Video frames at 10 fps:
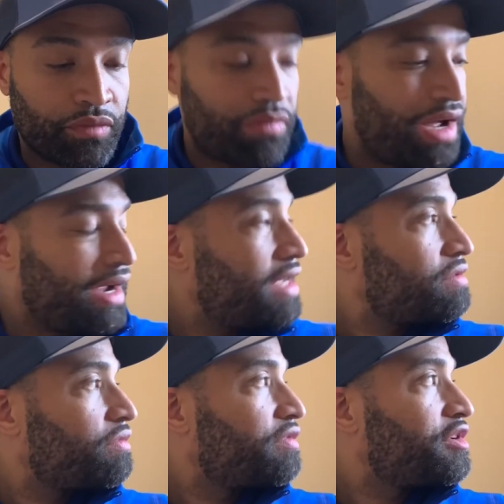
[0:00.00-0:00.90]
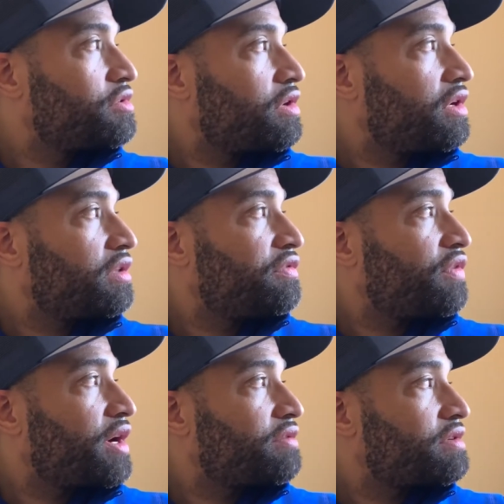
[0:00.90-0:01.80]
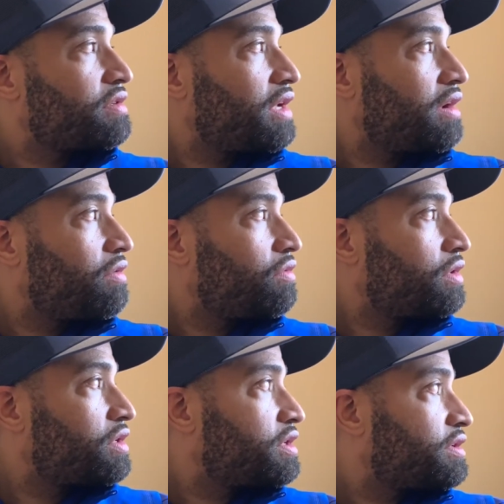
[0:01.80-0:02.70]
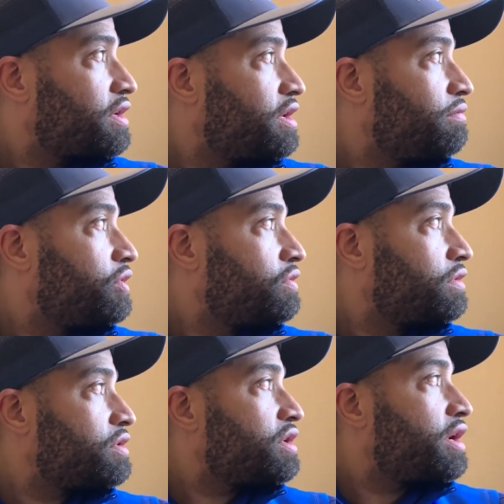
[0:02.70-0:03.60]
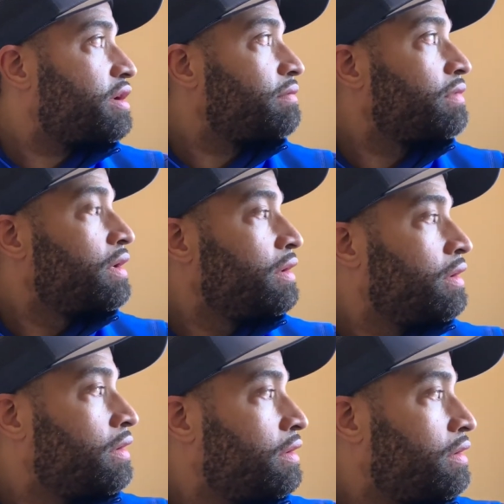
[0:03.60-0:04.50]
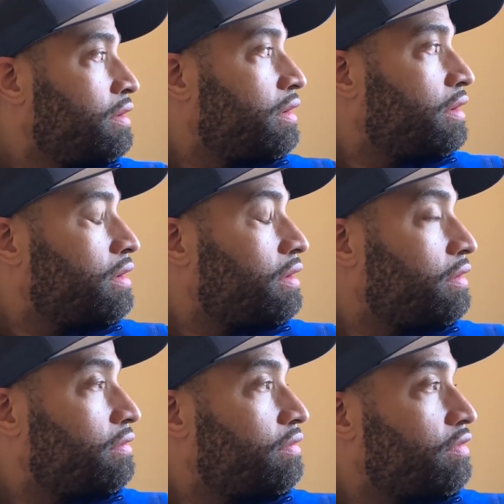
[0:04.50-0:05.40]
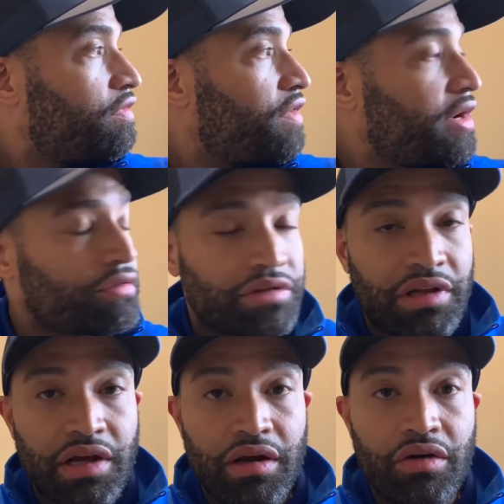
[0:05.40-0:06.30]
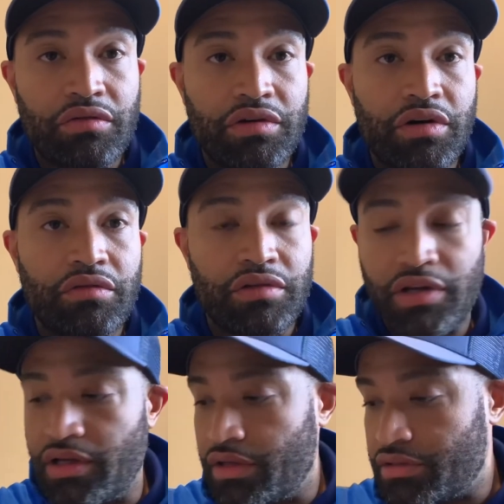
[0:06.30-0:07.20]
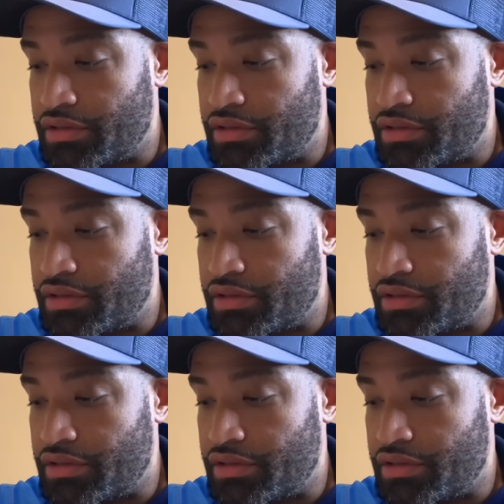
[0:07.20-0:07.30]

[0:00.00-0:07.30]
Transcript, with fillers: But I got some reviews on other fragrances. I don't want to just keep doing the same uh, fragrance line over and over again.